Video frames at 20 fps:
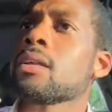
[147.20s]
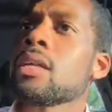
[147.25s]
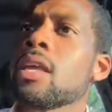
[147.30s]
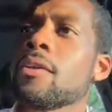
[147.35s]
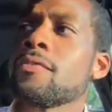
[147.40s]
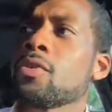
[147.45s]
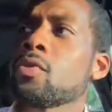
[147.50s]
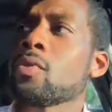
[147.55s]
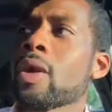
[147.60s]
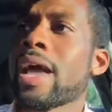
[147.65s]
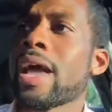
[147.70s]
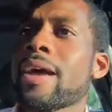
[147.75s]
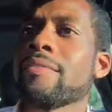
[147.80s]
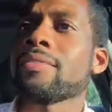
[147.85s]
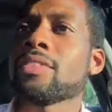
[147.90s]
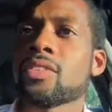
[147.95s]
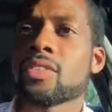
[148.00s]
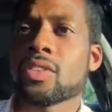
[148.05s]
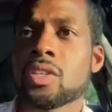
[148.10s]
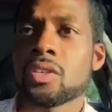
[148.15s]
if you
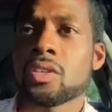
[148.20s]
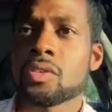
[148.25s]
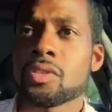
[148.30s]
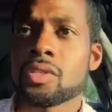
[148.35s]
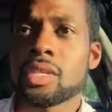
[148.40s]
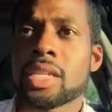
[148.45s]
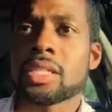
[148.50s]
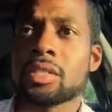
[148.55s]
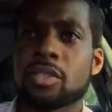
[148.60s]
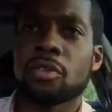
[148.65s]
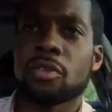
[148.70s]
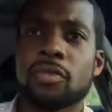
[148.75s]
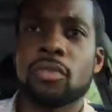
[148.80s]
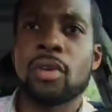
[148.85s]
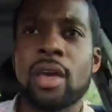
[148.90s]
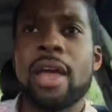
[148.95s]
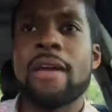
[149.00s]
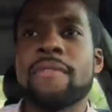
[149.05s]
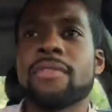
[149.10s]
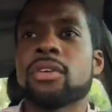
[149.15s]
have the skill sets or if
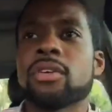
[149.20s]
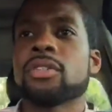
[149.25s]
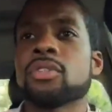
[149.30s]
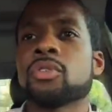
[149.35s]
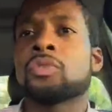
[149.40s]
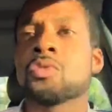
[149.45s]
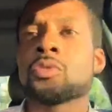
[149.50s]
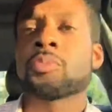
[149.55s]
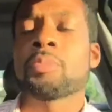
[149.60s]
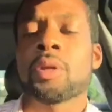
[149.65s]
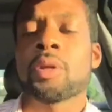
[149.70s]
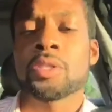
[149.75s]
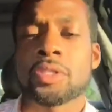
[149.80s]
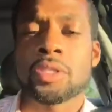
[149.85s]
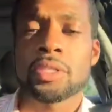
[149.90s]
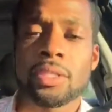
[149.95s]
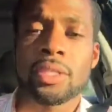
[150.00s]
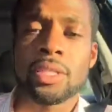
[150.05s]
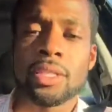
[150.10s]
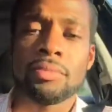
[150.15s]
you have your tools
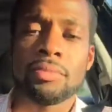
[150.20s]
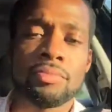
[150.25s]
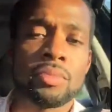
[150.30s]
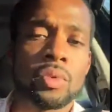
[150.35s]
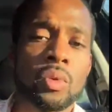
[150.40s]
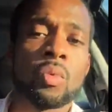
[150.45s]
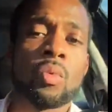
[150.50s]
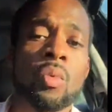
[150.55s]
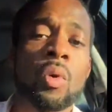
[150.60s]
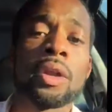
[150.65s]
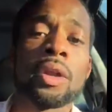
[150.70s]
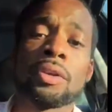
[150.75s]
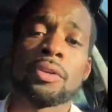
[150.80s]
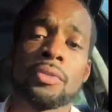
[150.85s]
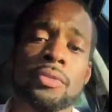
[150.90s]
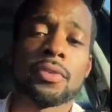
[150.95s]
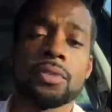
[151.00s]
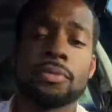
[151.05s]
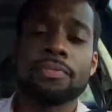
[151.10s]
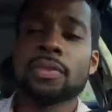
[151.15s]
personally,
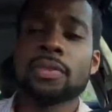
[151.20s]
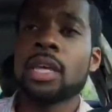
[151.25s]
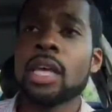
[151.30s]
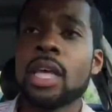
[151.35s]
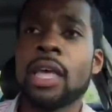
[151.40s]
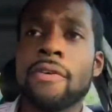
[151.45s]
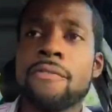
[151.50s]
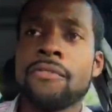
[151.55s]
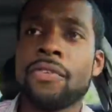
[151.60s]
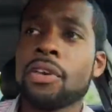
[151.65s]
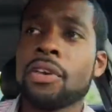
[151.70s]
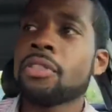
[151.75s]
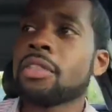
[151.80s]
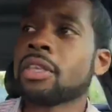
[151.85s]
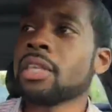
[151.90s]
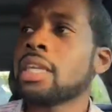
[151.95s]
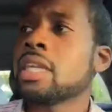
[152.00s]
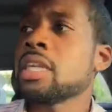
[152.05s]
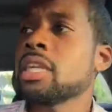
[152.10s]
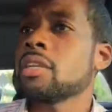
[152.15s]
wonderful. Fill
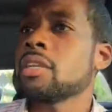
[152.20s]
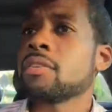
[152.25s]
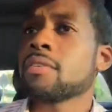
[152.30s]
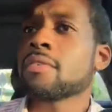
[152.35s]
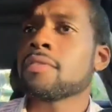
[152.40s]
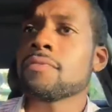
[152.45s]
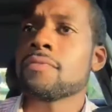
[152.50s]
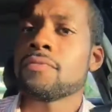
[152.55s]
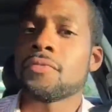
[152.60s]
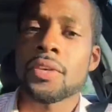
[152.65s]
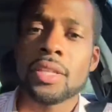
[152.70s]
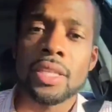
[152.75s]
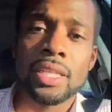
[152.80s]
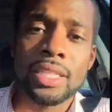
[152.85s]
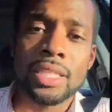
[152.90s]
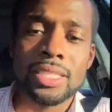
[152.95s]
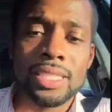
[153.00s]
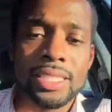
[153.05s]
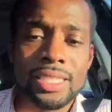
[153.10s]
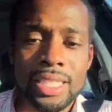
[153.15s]
the need, fill
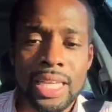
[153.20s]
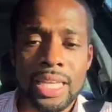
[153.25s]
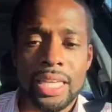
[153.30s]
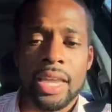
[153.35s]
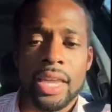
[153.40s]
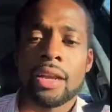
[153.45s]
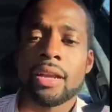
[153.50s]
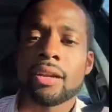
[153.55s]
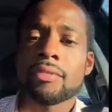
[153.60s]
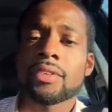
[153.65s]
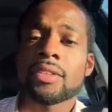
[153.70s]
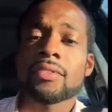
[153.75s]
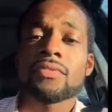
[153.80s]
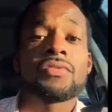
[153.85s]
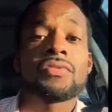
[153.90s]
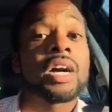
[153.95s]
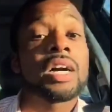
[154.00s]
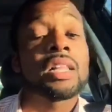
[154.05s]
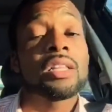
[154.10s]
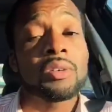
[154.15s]
it, take care of it,
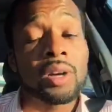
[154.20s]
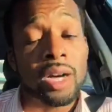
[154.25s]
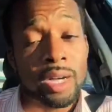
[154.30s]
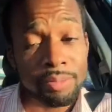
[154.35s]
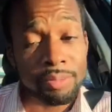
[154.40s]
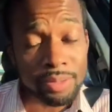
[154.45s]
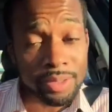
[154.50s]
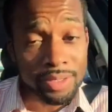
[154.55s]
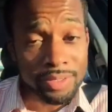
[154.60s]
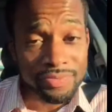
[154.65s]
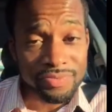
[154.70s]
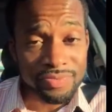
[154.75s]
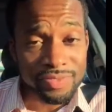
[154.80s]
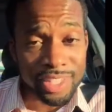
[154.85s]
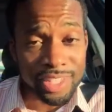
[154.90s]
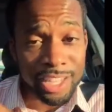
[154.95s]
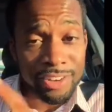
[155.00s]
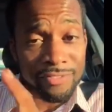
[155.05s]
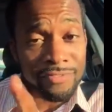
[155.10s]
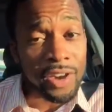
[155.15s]
follow up,
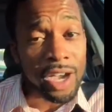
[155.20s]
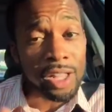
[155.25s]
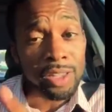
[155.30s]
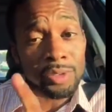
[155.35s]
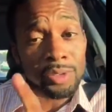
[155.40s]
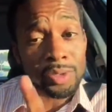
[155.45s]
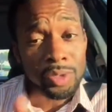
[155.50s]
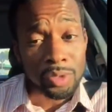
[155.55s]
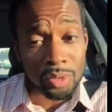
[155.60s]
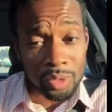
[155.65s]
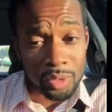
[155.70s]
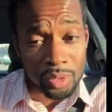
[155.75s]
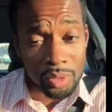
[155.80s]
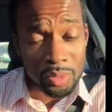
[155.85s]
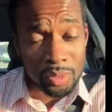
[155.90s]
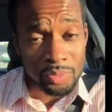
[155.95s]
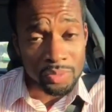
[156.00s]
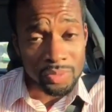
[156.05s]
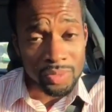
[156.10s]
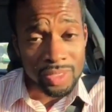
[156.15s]
and follow
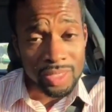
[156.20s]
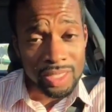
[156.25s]
through